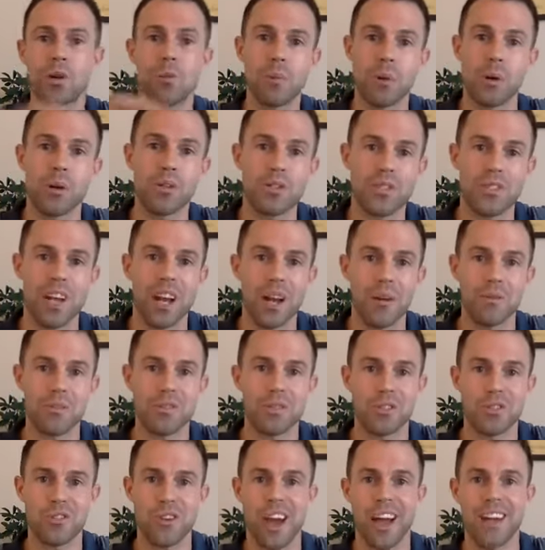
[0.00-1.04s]
person I was
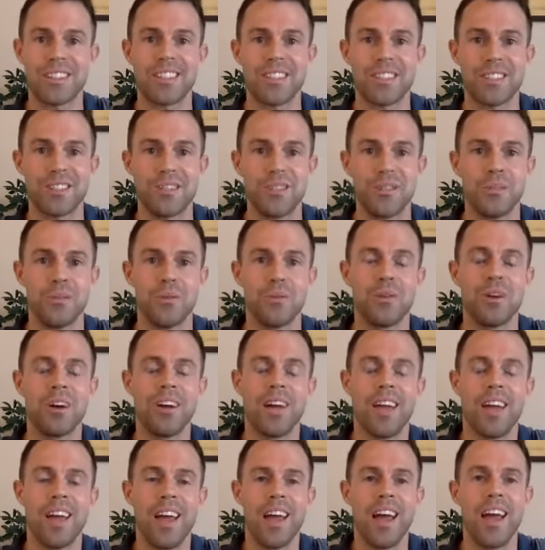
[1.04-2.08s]
attracted to
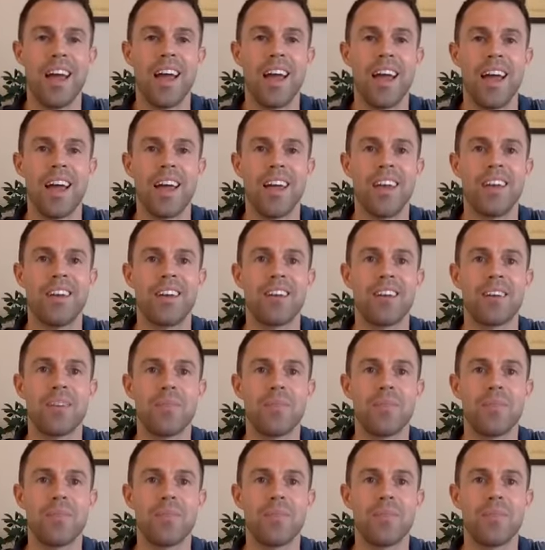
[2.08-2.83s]
and